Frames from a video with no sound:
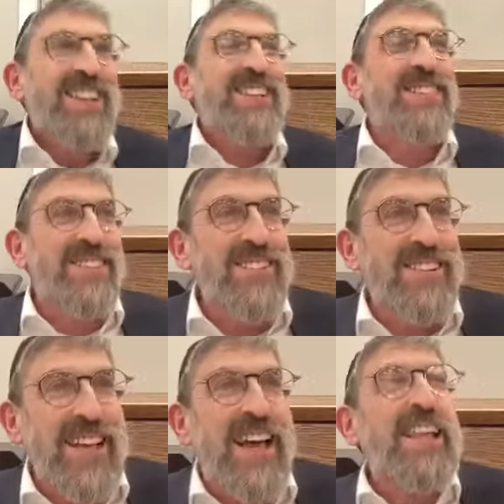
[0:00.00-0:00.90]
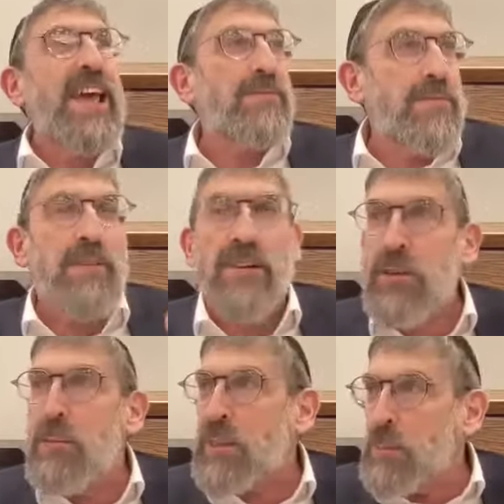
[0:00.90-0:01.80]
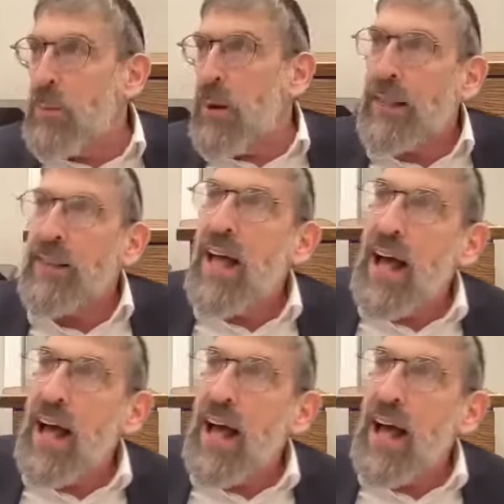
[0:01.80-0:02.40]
So we said, if the Rosh, it must be what?